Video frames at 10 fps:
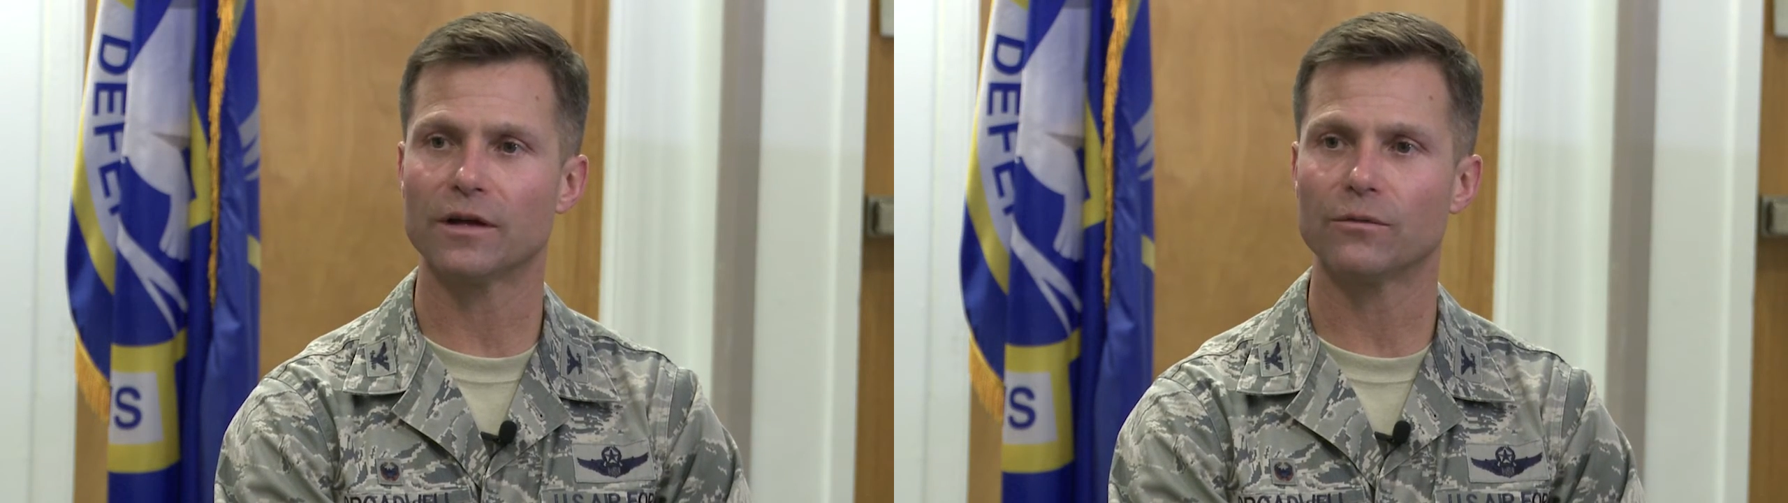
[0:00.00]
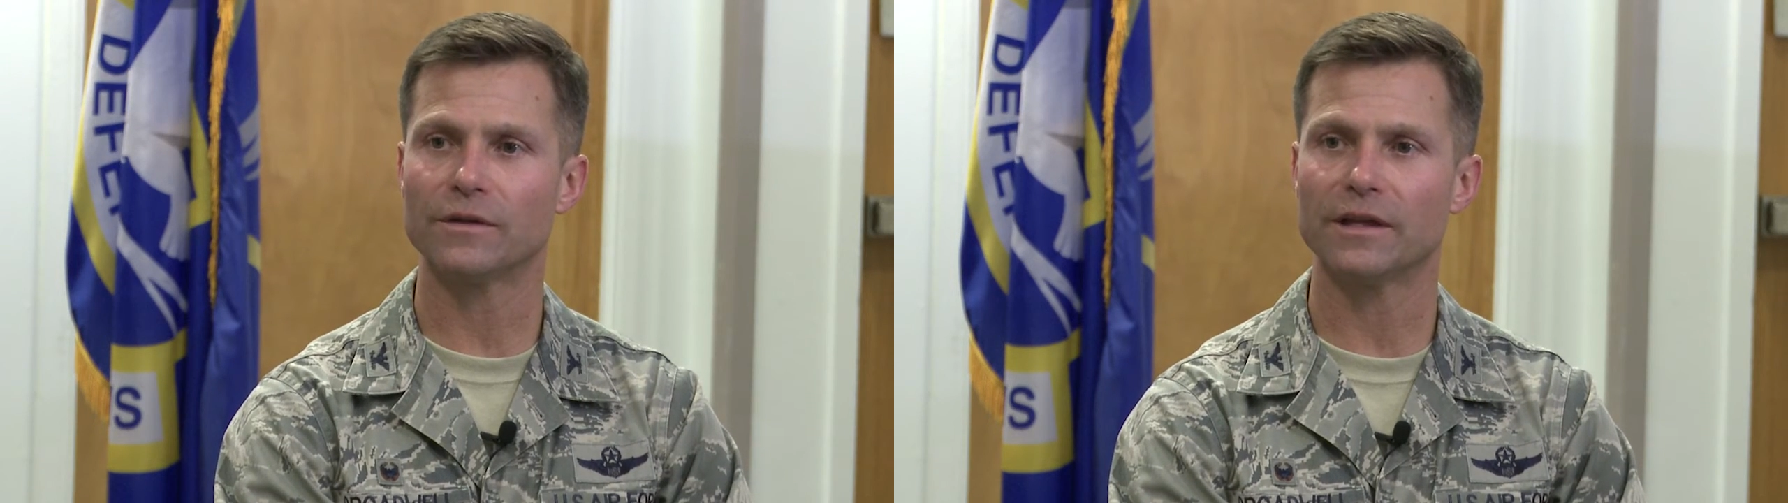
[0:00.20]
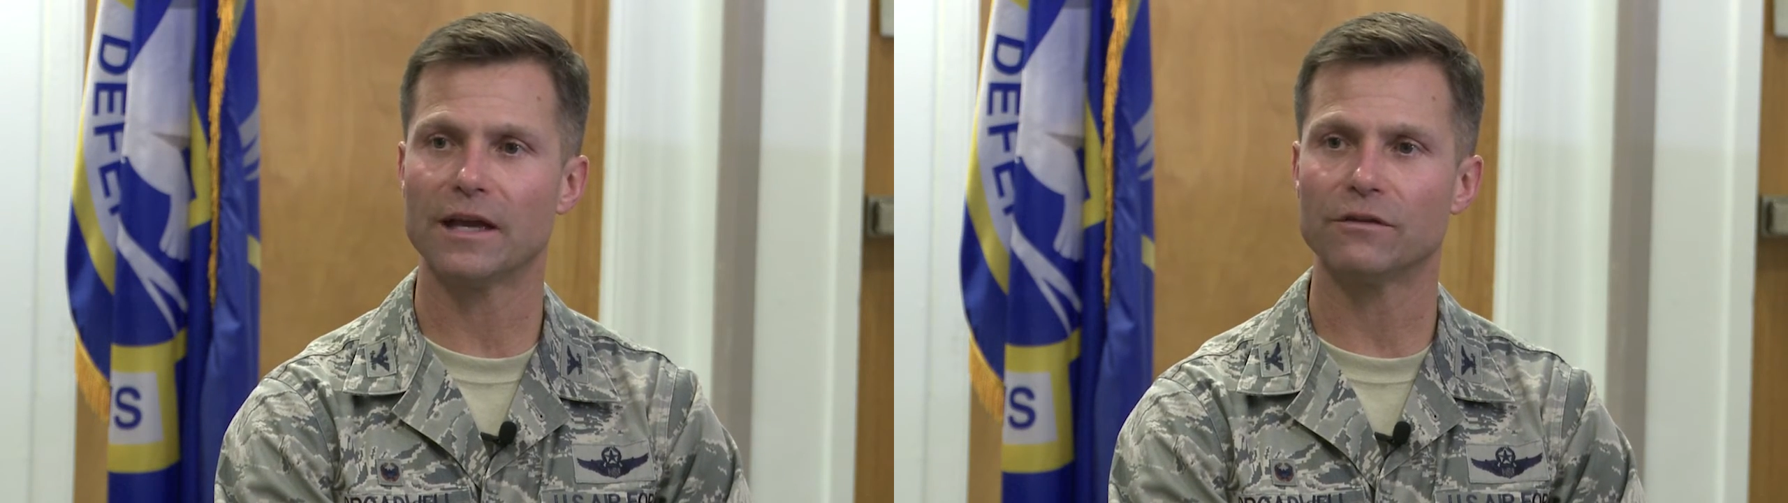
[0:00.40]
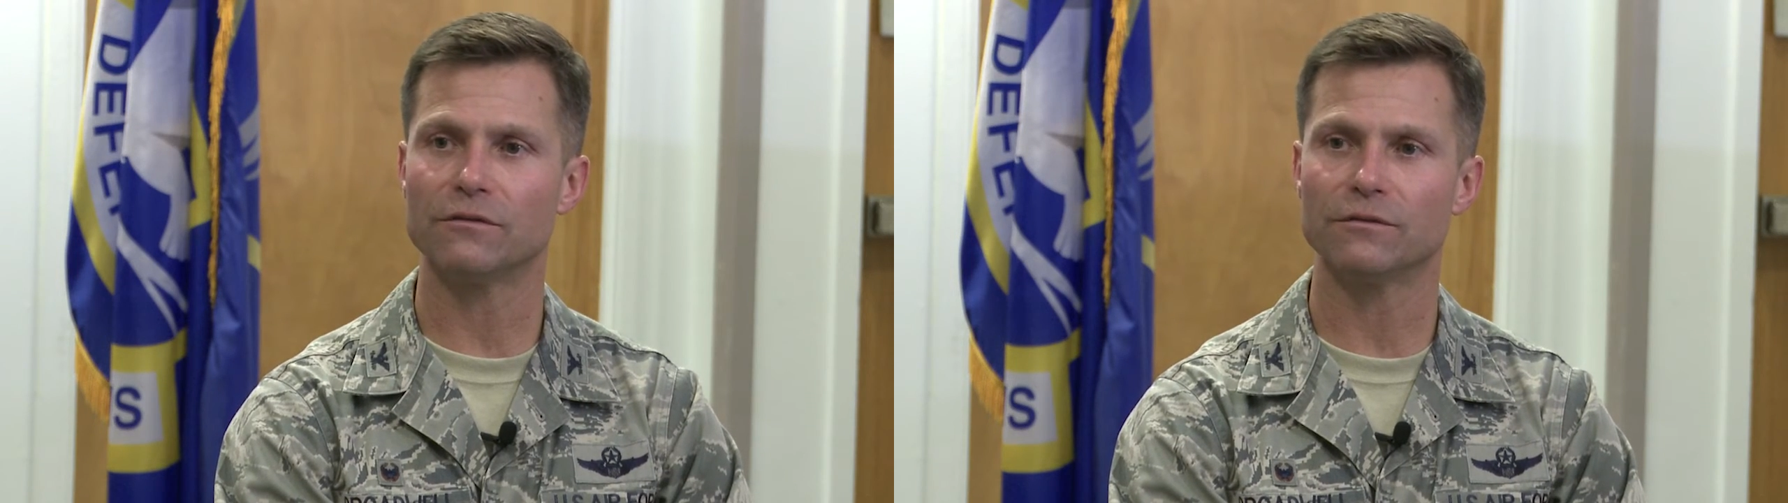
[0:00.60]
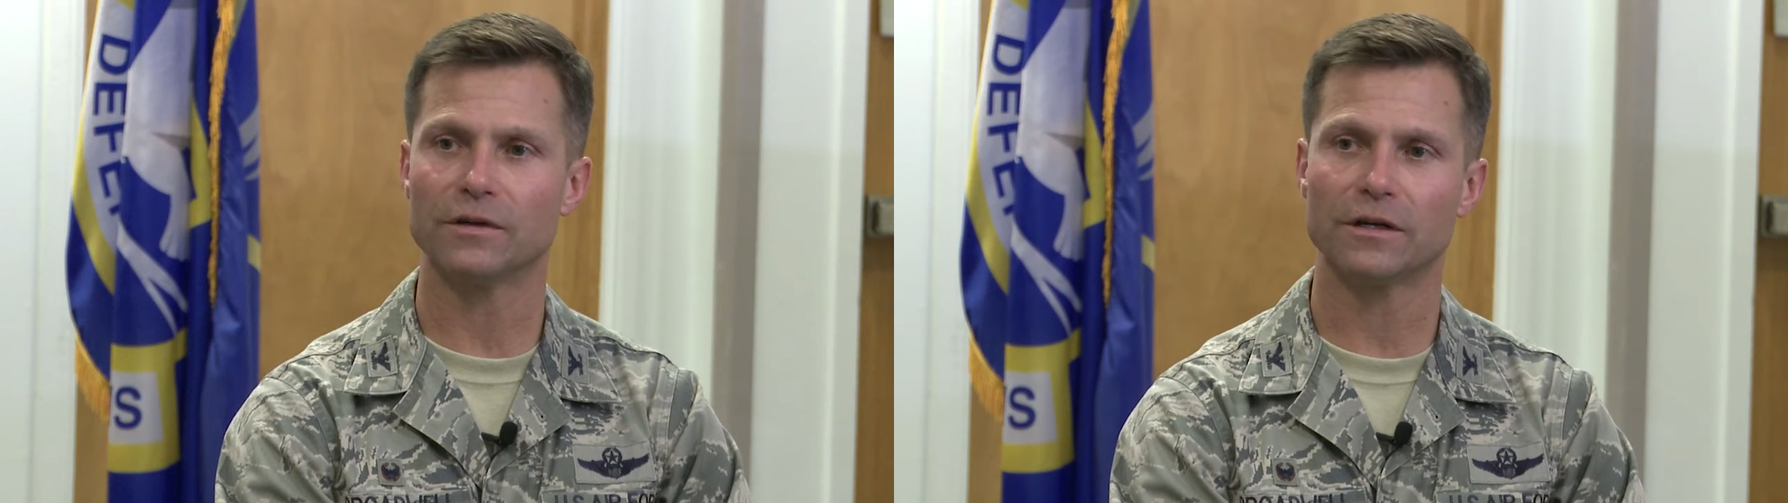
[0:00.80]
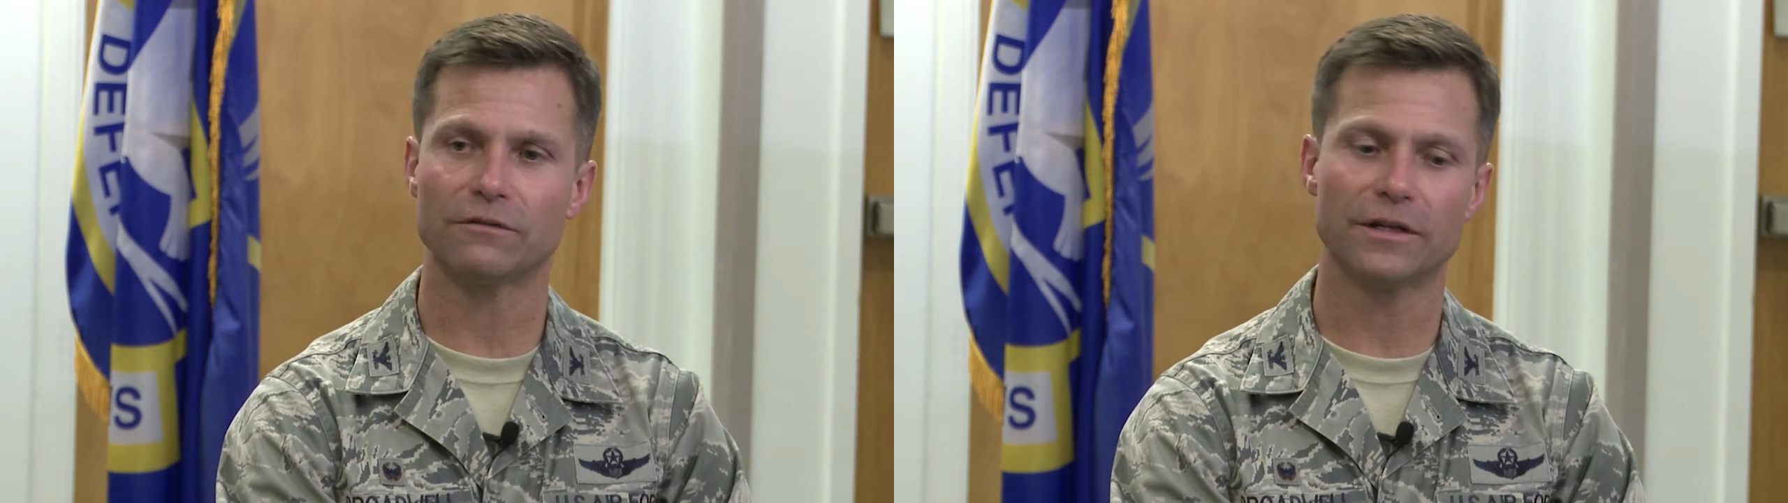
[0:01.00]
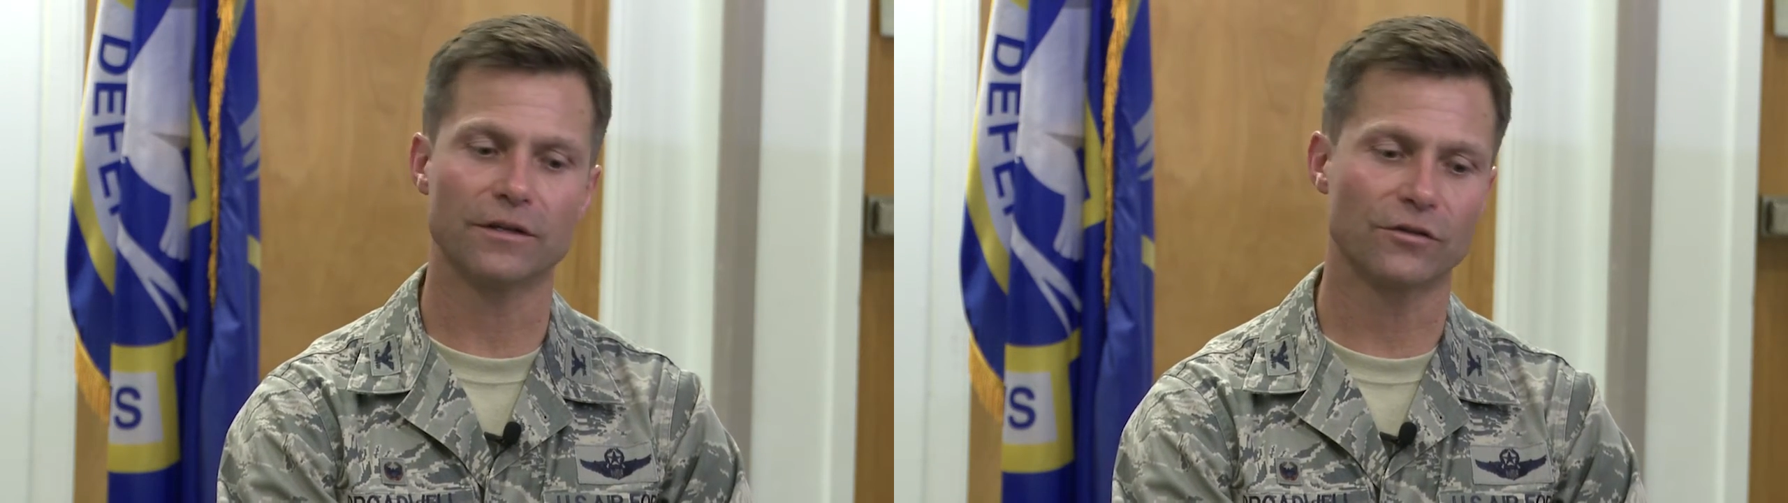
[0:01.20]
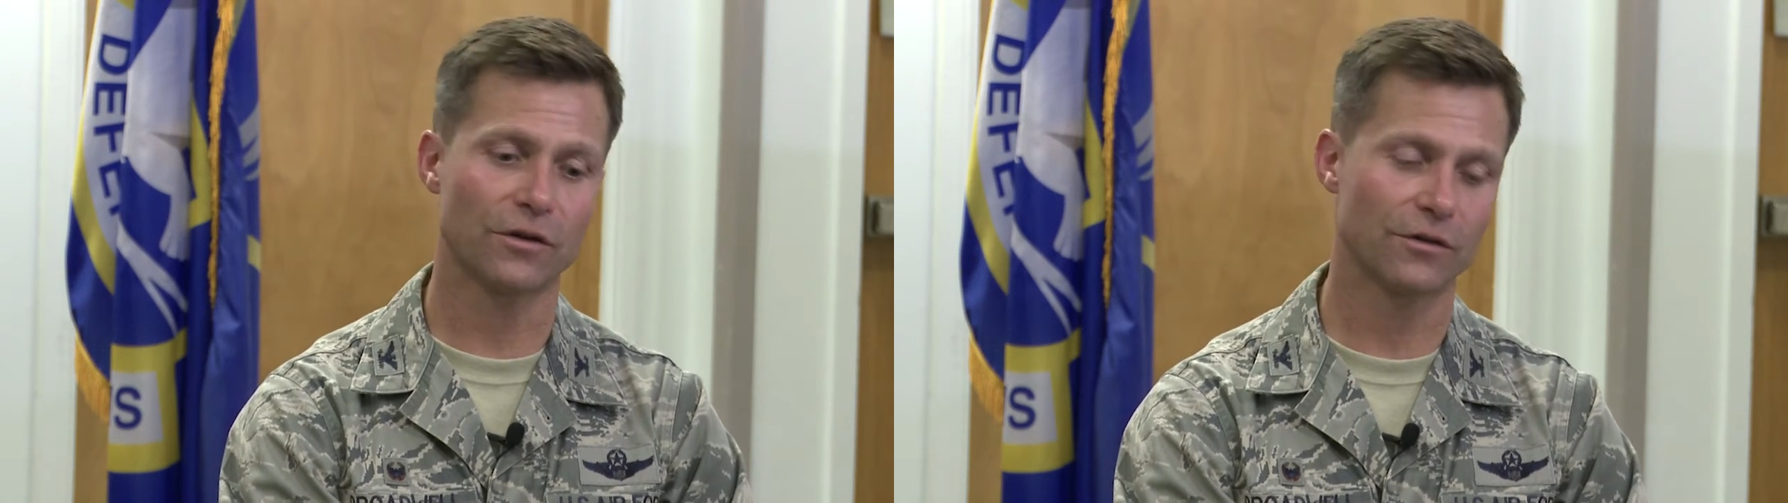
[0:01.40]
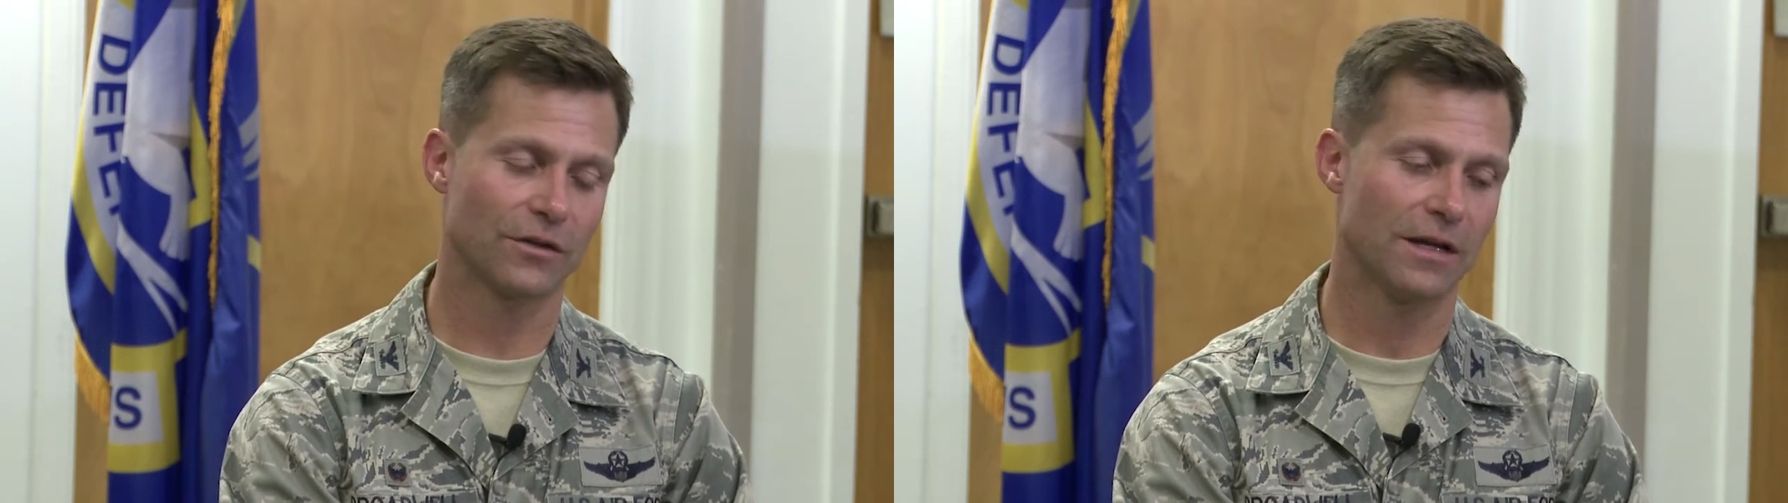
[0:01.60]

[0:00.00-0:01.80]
when the heavy flooding starts.